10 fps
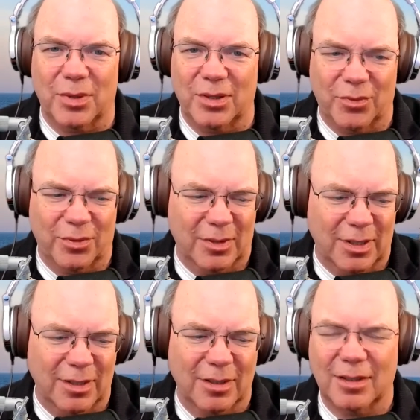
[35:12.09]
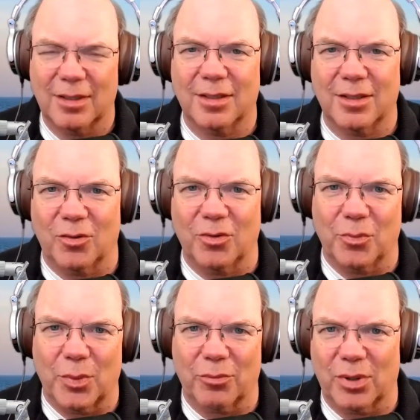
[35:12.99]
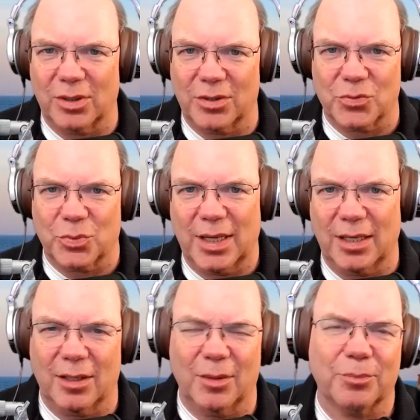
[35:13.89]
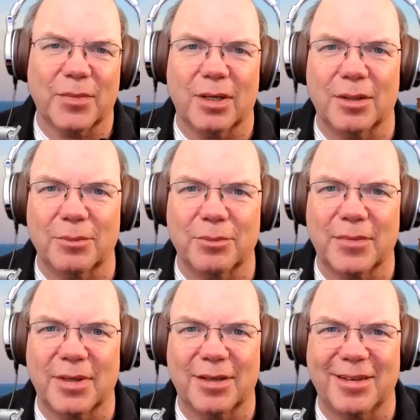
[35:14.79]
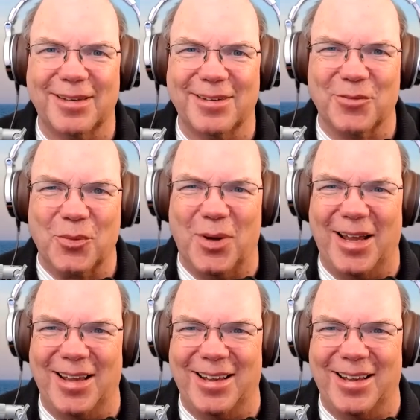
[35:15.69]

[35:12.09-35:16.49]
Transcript: Even my relatives would hang up if we